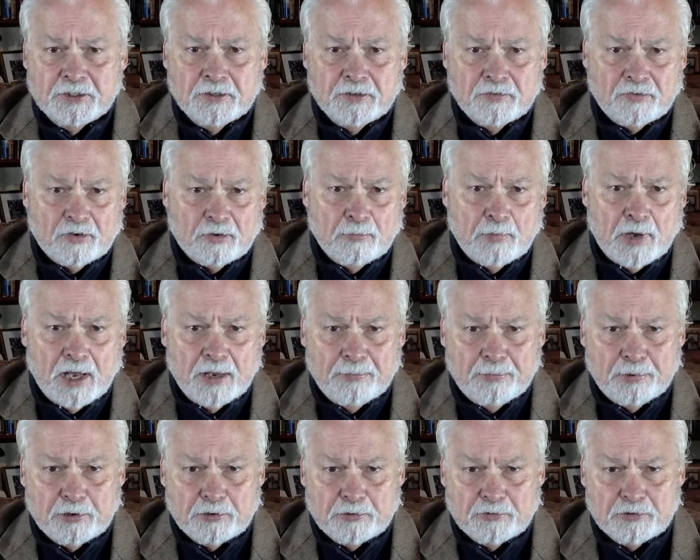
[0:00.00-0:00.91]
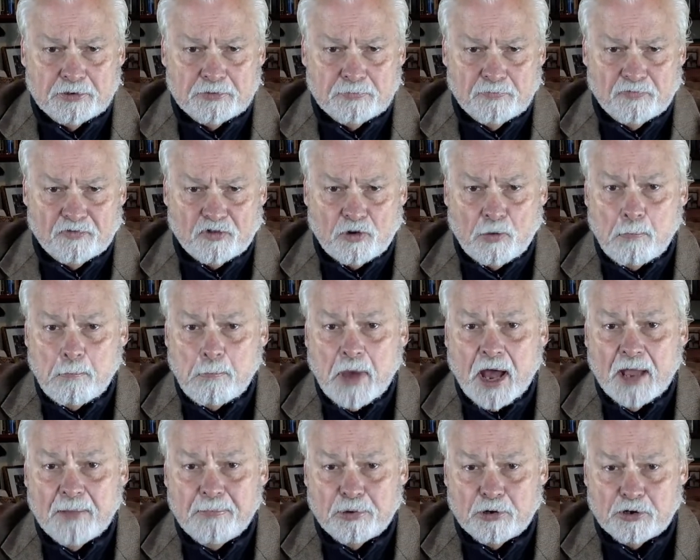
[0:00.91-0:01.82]
from
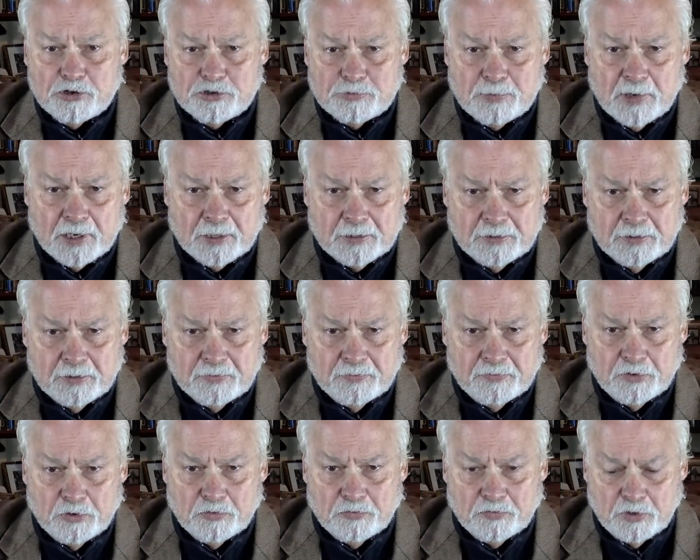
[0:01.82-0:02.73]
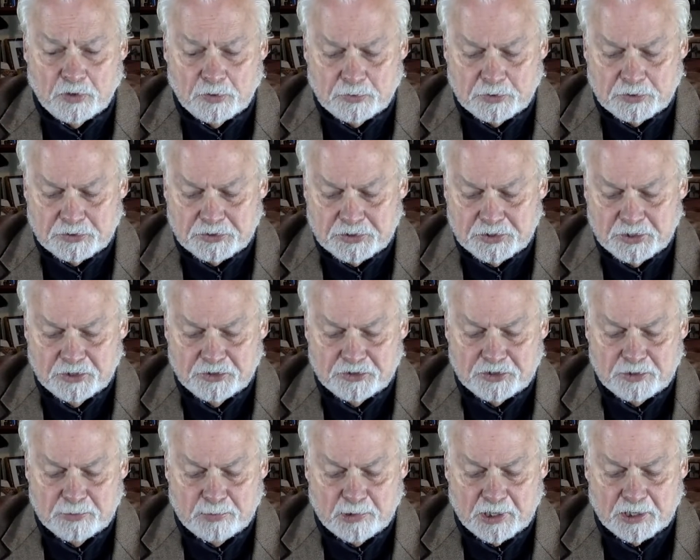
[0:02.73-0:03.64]
my perspective, your focus needs
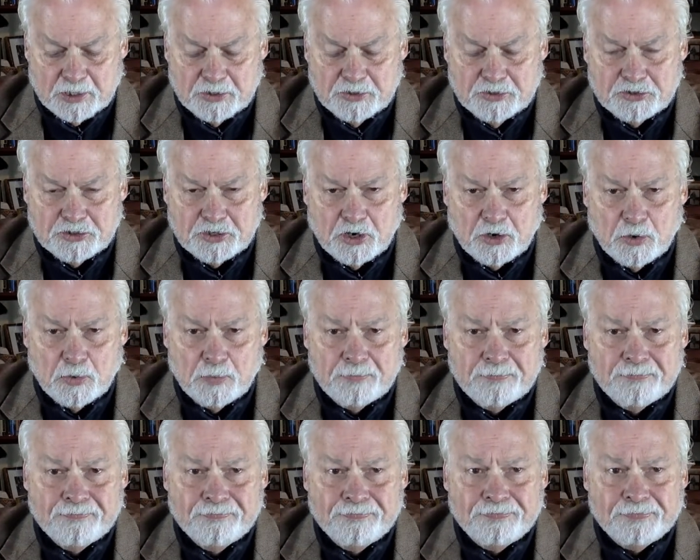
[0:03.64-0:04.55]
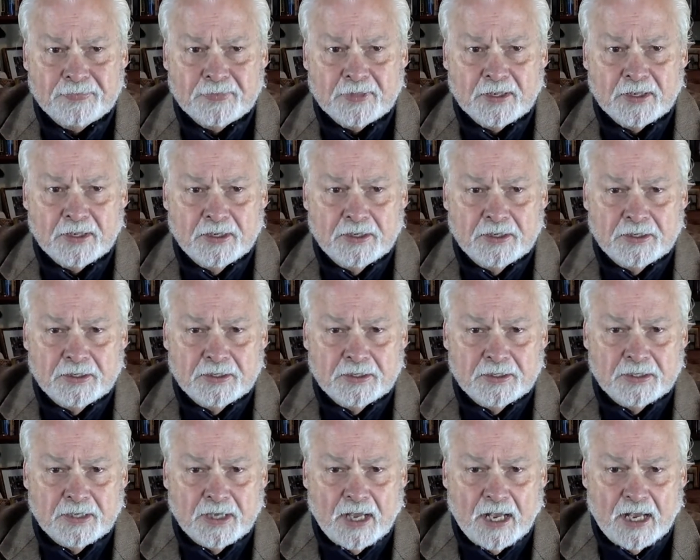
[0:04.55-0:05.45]
to be. So,
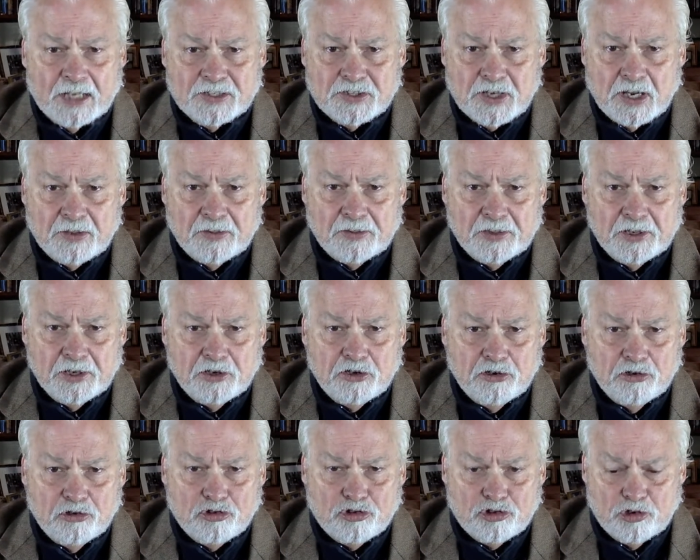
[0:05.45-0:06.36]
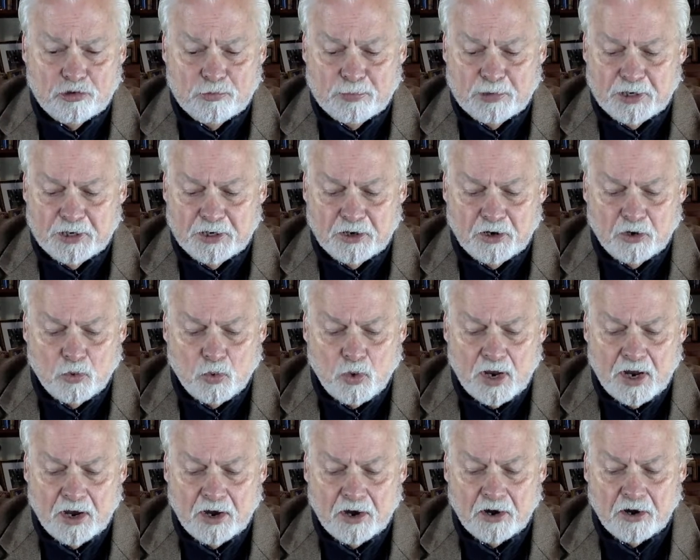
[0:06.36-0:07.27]
as I think you should be
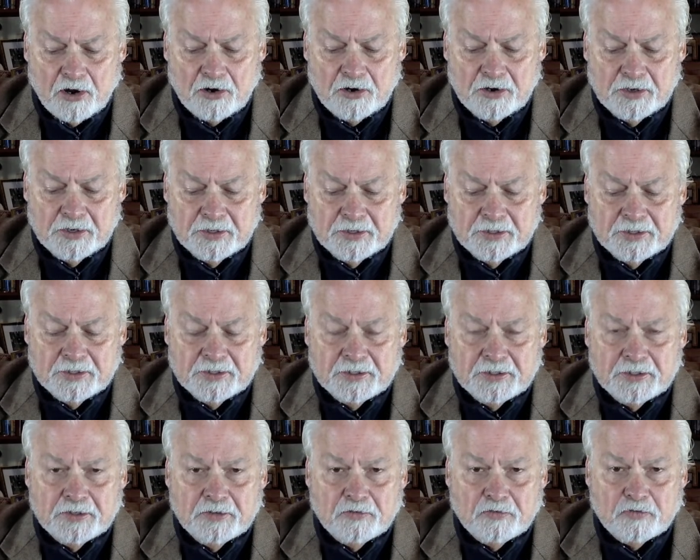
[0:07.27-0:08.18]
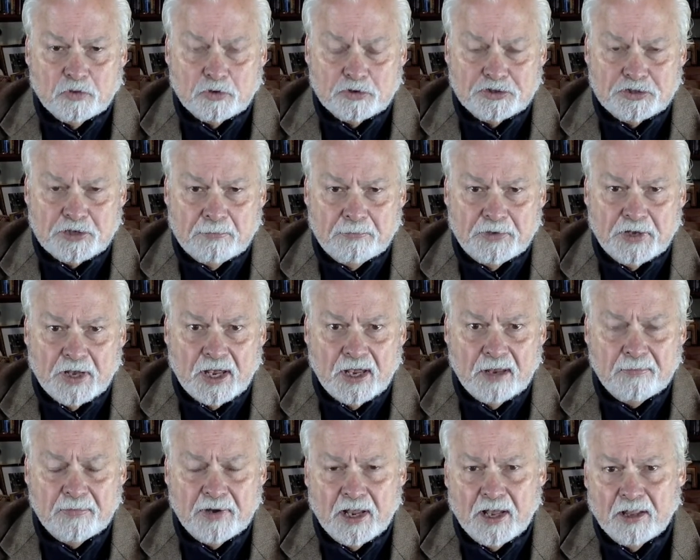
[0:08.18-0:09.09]
aware, for some
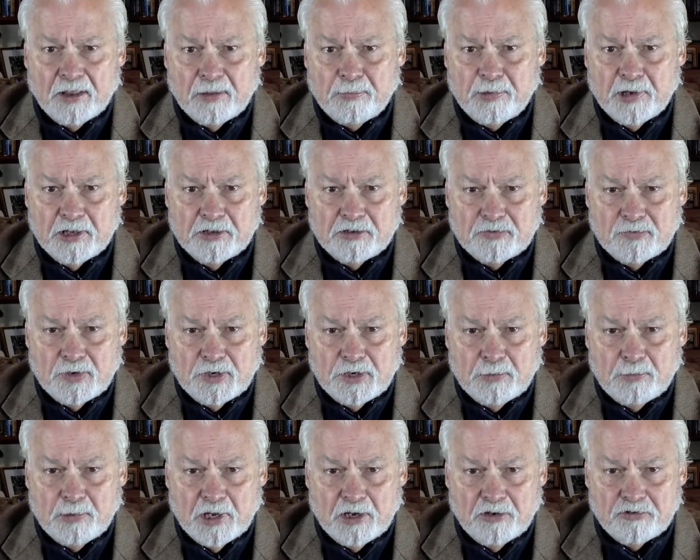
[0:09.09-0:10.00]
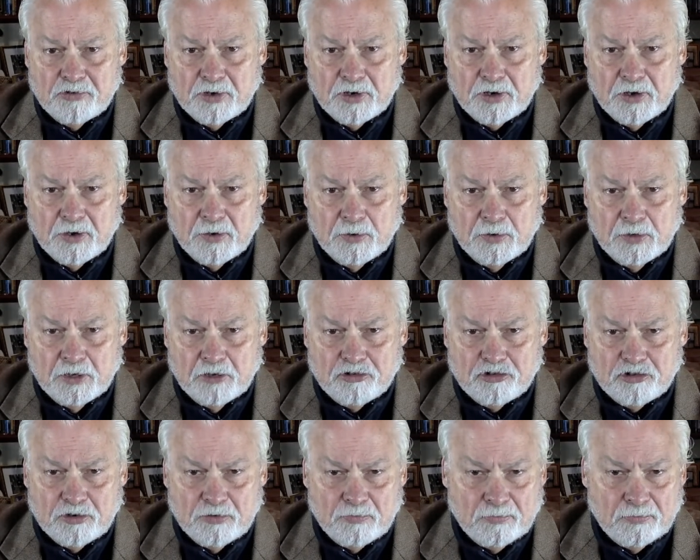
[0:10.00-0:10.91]
time now, the Pennsylvania Patriot
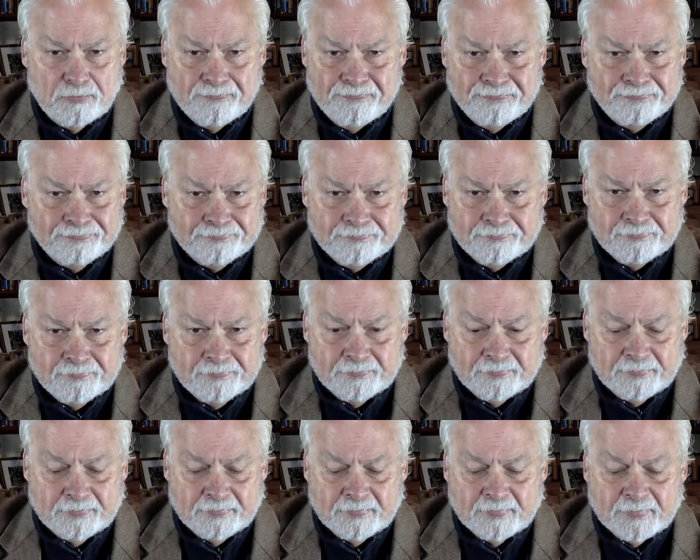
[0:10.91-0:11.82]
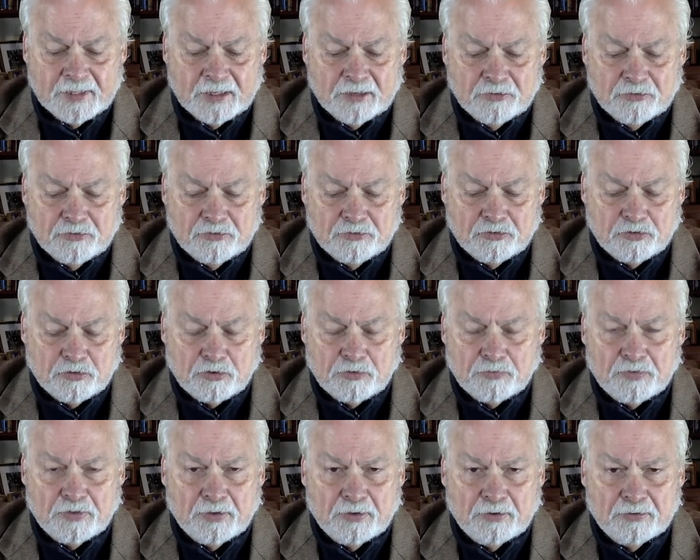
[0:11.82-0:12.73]
Coalition, sort
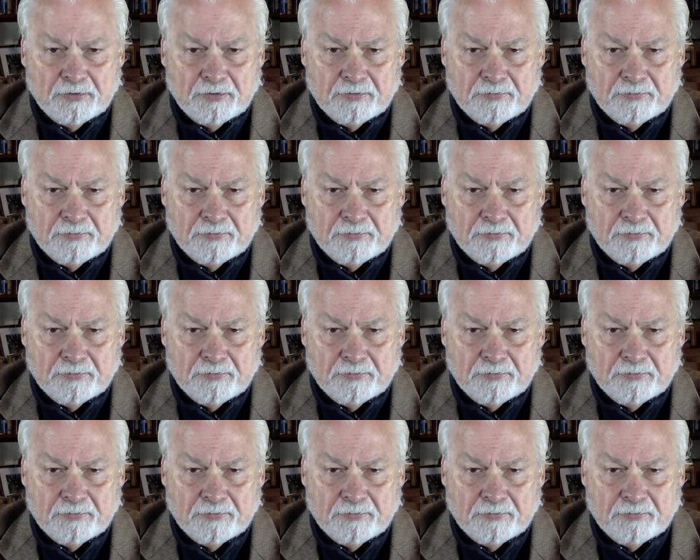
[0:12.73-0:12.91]
of the